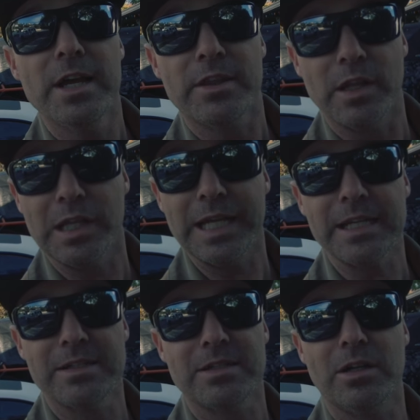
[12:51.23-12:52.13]
The
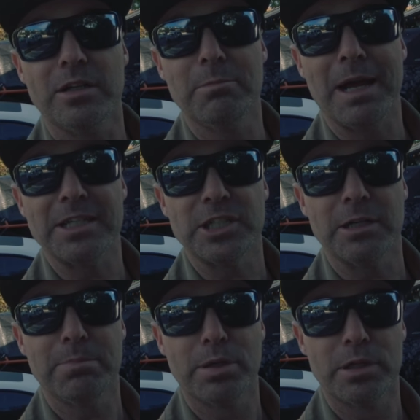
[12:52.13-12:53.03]
links aren't matching
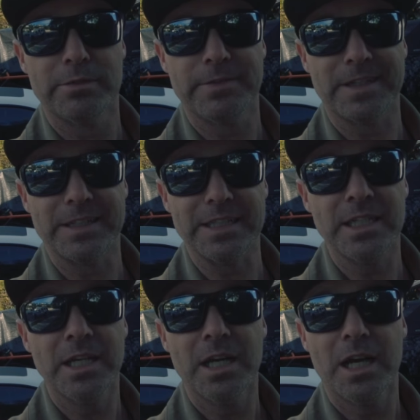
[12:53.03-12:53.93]
up perfectly,
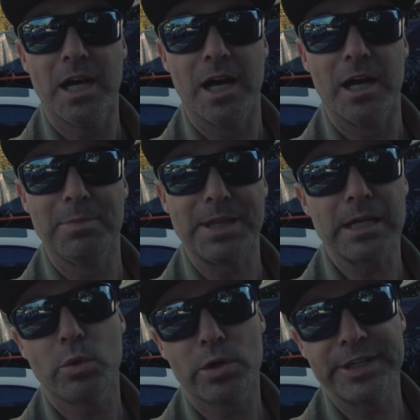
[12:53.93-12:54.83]
but that
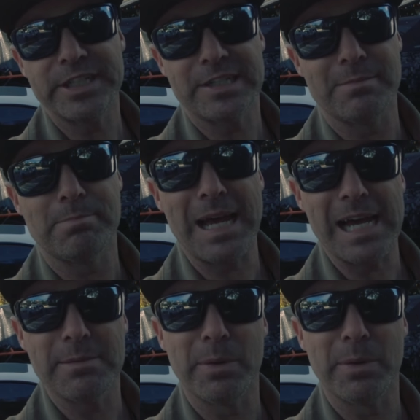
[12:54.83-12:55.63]
quarter inch isn't bad.